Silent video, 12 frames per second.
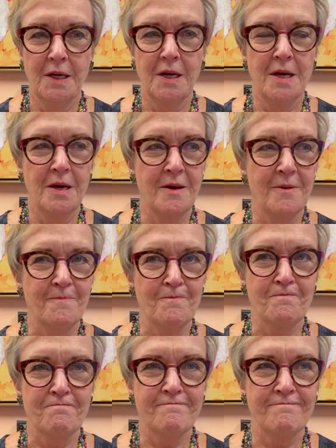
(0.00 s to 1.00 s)

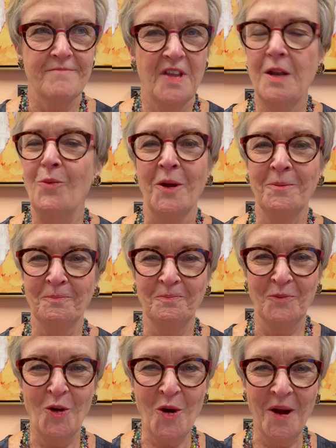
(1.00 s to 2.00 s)
Anyway,
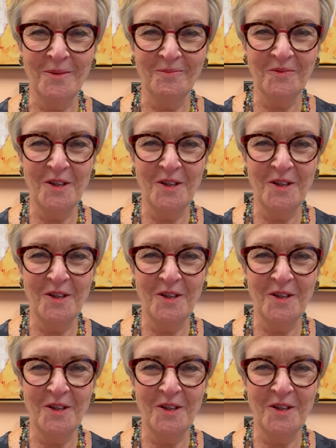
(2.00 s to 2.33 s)
all right,